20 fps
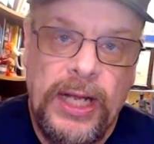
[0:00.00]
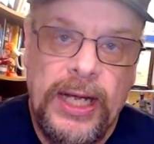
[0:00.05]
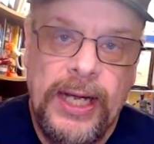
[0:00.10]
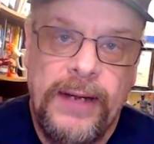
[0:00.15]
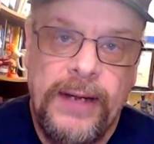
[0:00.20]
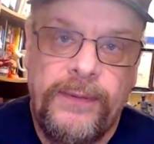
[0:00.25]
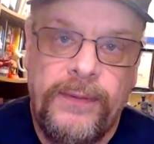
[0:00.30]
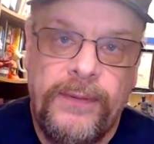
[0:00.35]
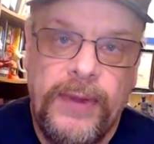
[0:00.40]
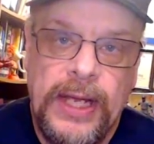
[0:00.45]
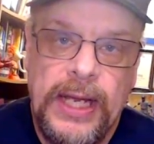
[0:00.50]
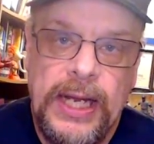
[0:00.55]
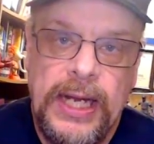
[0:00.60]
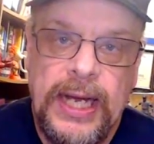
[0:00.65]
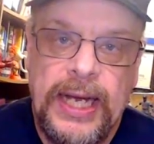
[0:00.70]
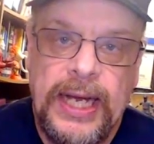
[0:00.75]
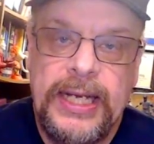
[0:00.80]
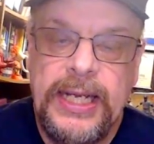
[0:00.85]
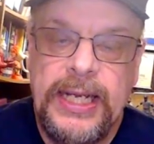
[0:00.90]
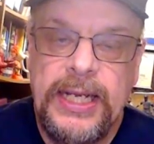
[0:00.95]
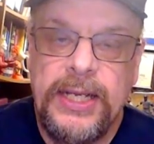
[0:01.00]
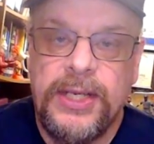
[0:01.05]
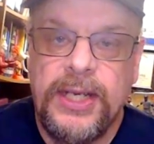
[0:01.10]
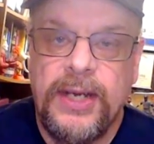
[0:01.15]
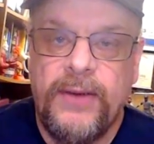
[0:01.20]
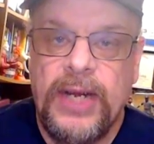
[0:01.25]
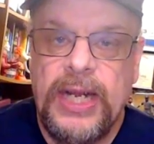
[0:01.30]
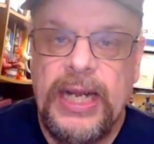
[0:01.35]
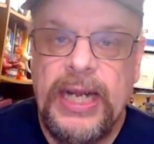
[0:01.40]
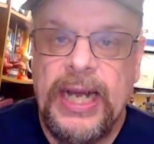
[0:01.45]
life, the
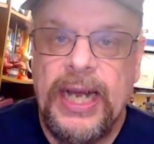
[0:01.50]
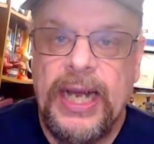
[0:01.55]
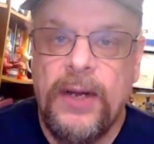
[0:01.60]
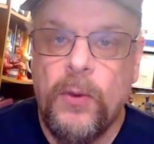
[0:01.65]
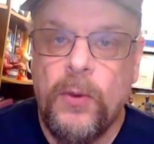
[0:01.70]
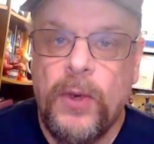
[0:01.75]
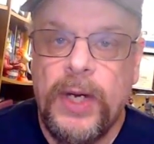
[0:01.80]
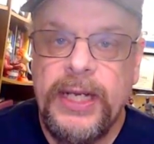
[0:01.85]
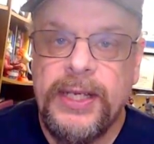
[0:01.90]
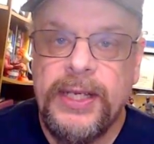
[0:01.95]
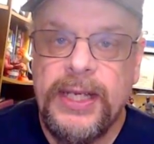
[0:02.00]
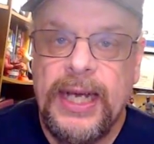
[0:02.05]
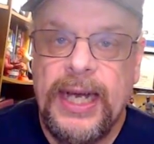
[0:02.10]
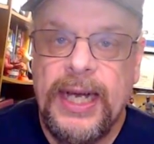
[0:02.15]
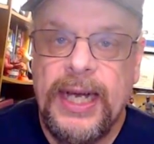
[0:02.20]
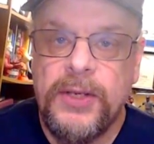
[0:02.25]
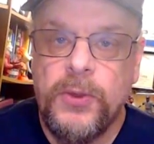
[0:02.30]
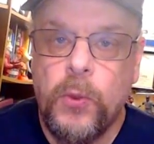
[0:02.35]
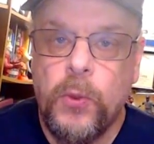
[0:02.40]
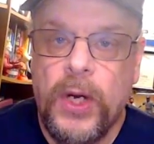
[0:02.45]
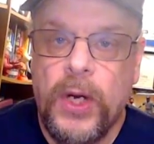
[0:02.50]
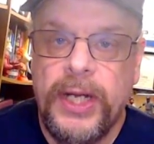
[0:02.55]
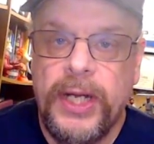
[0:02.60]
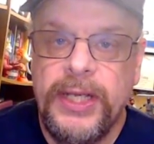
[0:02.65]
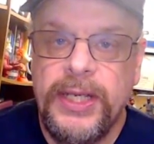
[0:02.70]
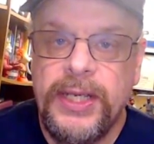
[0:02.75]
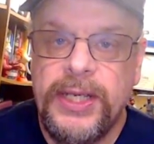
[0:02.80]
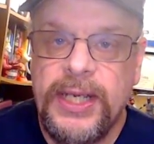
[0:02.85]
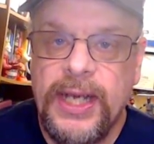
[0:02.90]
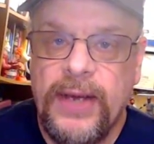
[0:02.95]
1979 White Sox
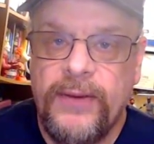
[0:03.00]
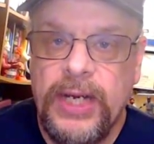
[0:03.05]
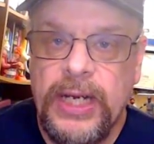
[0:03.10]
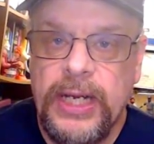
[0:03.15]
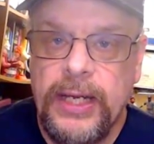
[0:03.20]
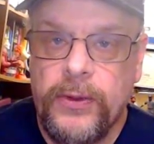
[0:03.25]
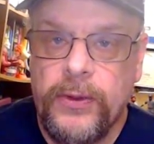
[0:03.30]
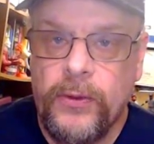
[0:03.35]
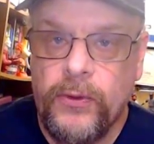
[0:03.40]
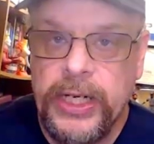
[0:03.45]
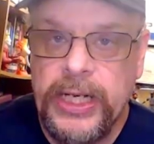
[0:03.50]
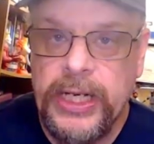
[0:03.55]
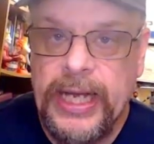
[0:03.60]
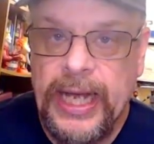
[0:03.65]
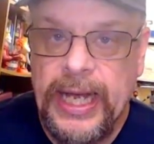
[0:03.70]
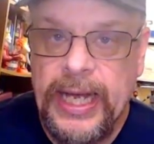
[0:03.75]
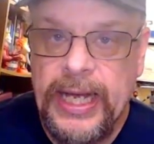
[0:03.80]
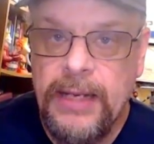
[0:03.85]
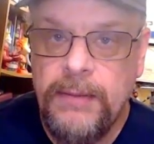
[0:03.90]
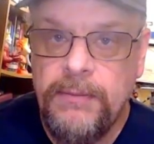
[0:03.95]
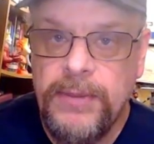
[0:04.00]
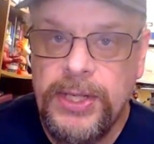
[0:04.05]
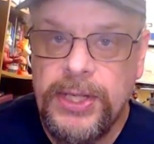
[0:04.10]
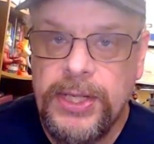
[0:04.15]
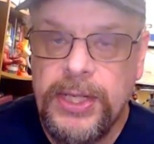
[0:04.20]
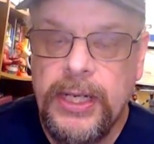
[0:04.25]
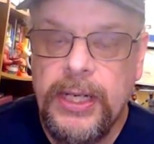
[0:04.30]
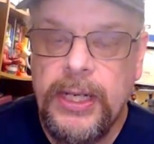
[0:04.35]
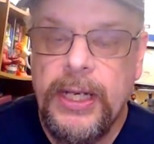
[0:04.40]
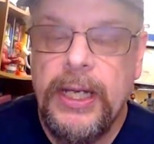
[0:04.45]
won 73
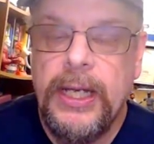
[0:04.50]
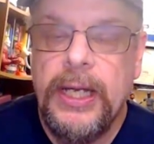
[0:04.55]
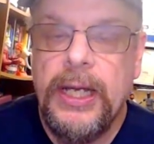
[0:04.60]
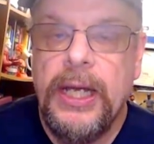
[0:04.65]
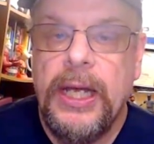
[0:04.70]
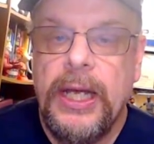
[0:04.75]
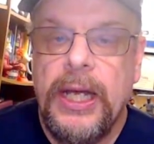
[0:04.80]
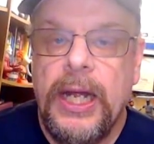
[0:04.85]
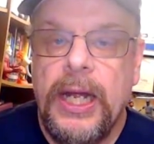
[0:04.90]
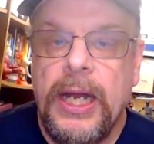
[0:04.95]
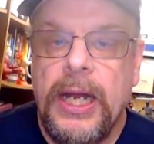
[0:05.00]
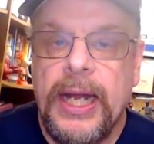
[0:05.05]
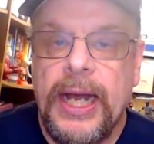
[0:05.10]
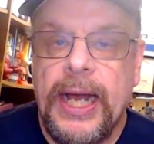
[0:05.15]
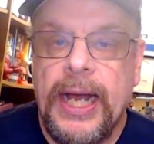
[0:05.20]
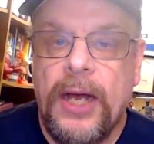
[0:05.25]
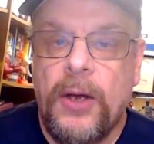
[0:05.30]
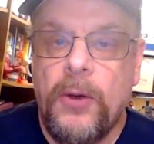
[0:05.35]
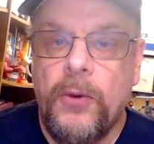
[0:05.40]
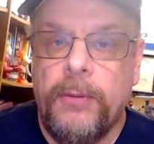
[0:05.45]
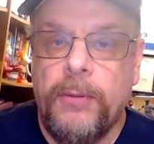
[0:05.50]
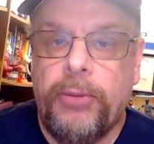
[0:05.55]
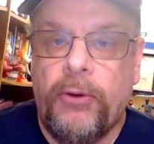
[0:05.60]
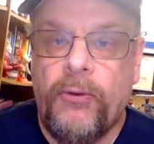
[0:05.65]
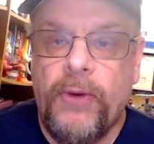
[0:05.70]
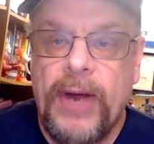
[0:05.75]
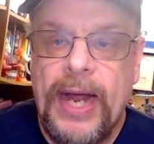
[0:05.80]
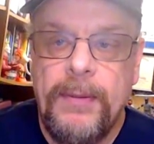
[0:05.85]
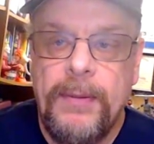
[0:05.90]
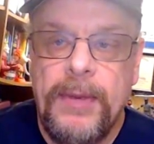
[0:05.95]
games. Now, the
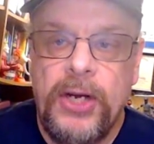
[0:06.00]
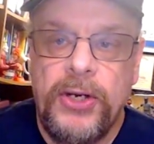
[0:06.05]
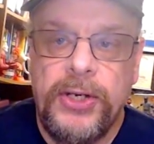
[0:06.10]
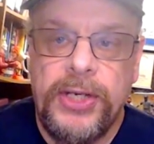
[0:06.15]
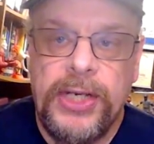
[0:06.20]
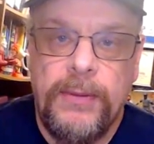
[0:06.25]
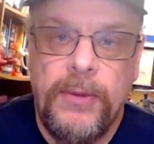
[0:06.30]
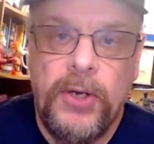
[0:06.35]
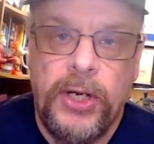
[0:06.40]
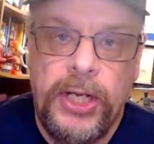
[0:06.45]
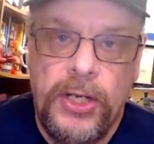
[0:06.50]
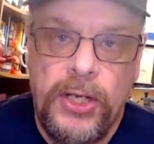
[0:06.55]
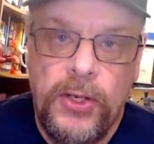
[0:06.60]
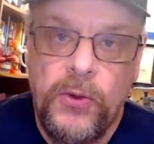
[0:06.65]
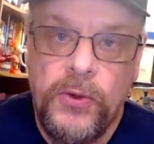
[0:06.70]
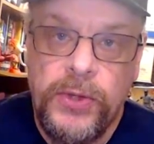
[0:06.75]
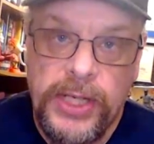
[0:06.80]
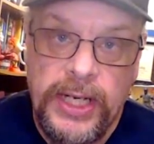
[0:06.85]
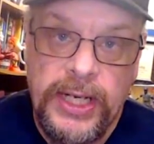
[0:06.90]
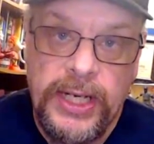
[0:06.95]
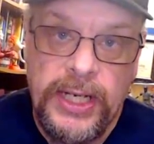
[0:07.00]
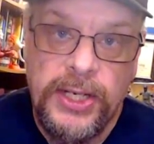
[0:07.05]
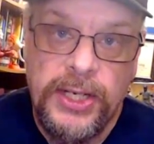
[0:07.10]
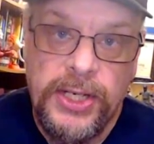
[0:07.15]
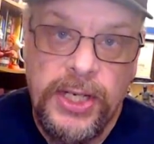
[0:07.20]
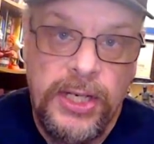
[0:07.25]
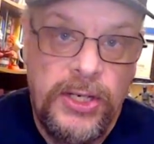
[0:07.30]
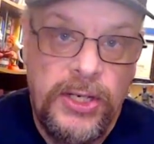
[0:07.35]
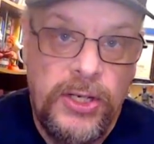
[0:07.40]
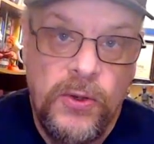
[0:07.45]
parameters I'm going to use, in
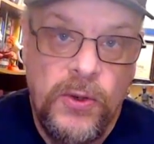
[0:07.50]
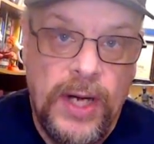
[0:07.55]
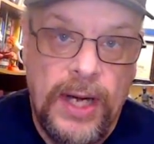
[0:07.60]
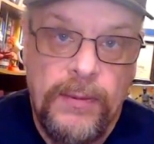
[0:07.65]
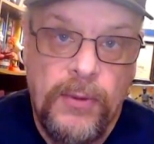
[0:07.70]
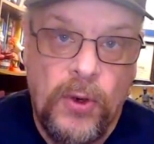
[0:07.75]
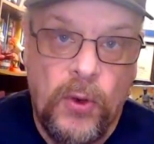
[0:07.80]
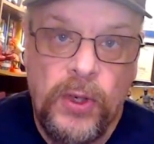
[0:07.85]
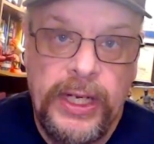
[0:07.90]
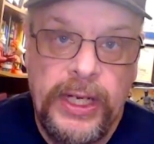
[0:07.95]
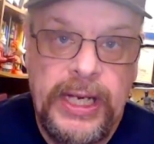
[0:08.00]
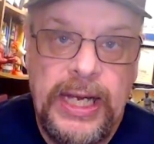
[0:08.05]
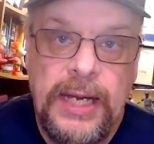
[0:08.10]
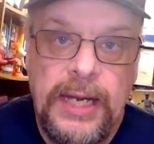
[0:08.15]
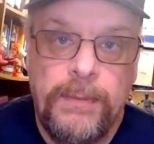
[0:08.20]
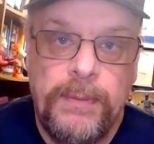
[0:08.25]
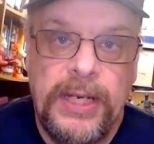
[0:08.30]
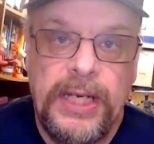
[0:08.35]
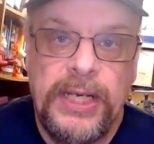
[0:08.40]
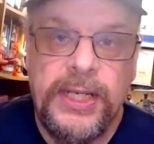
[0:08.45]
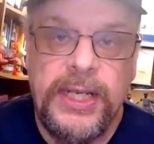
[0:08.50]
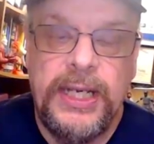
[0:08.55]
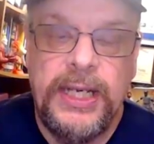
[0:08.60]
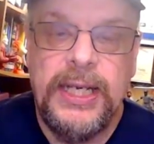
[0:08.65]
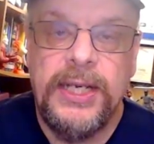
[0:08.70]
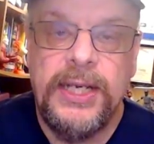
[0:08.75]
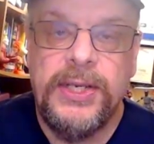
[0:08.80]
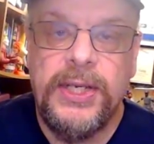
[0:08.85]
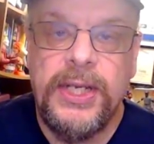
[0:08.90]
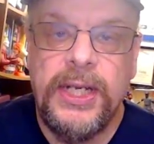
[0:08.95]
addition to I'm only keeping
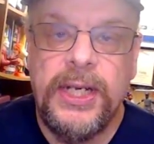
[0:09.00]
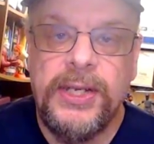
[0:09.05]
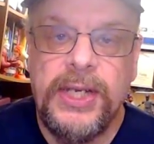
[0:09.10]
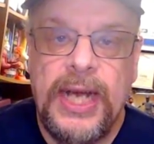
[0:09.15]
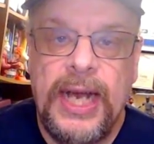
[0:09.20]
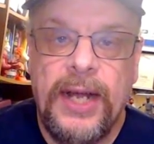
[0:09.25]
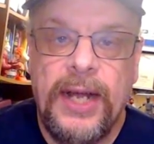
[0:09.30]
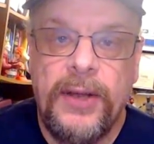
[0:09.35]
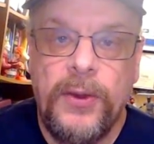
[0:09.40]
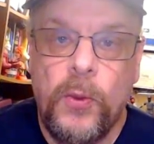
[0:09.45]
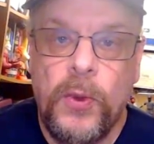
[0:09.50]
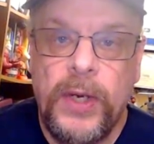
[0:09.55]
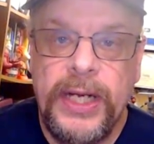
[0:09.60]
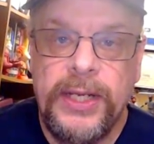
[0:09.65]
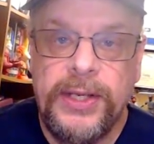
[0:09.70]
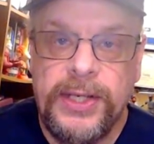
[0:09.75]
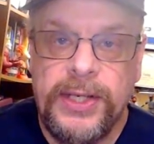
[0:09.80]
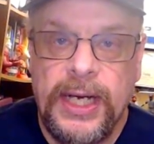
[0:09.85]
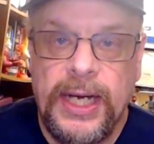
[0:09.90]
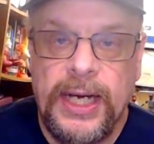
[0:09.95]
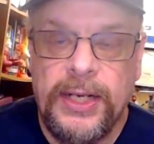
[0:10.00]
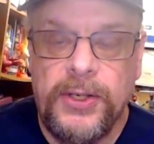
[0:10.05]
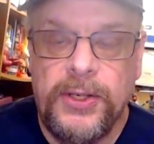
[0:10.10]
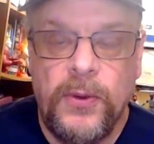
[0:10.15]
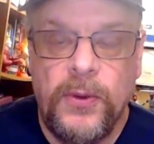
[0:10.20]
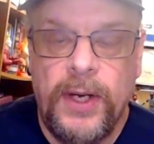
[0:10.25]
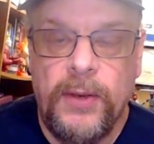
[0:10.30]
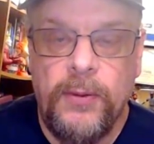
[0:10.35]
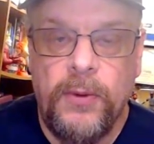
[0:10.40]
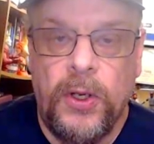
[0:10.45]
statistics on the White Sox,
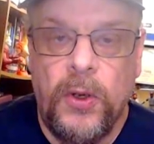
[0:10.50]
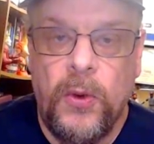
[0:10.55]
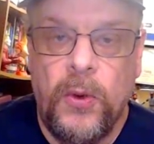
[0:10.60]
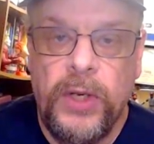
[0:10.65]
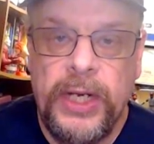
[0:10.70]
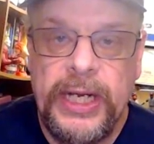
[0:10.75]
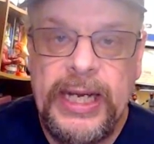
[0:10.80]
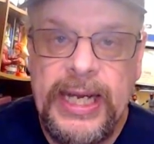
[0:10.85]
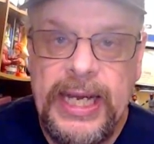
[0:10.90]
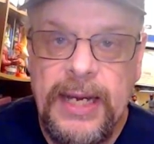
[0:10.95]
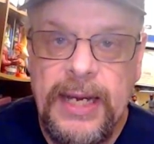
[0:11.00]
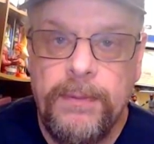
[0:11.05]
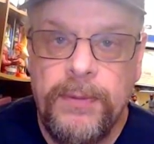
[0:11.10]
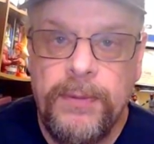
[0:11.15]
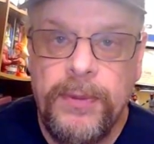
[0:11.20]
so I will only keep